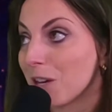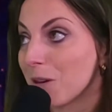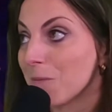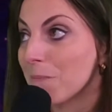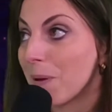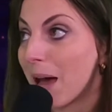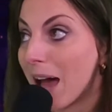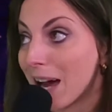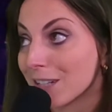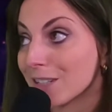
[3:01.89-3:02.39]

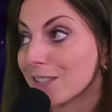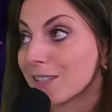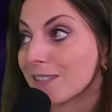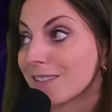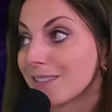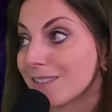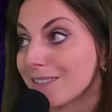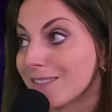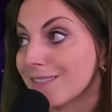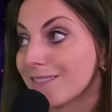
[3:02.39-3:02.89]
impact,
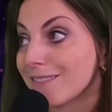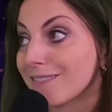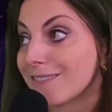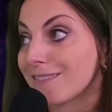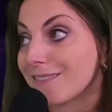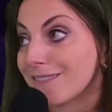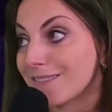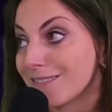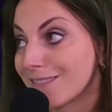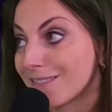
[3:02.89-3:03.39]

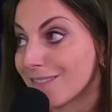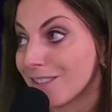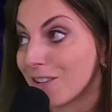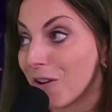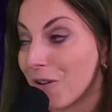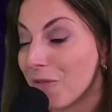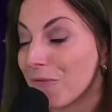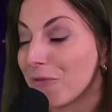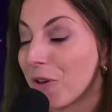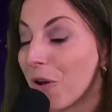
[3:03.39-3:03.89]
you
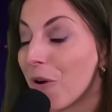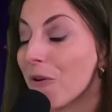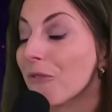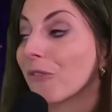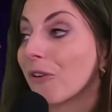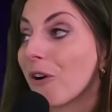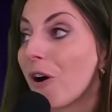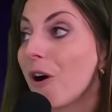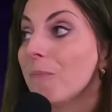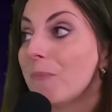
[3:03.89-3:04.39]
know, the
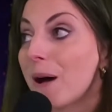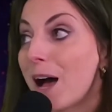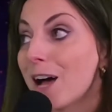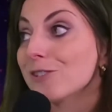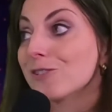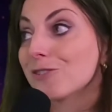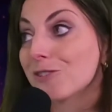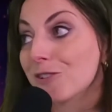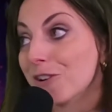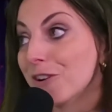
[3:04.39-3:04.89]
overall
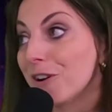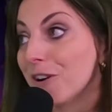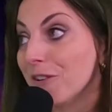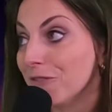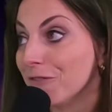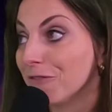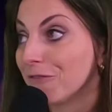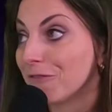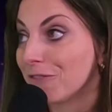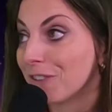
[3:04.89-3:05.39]
posture
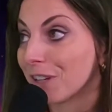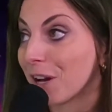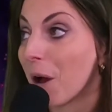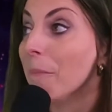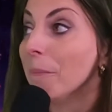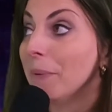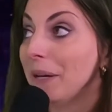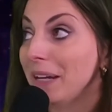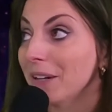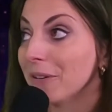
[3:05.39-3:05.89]
of the
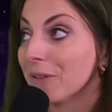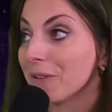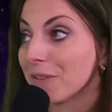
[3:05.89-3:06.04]
company or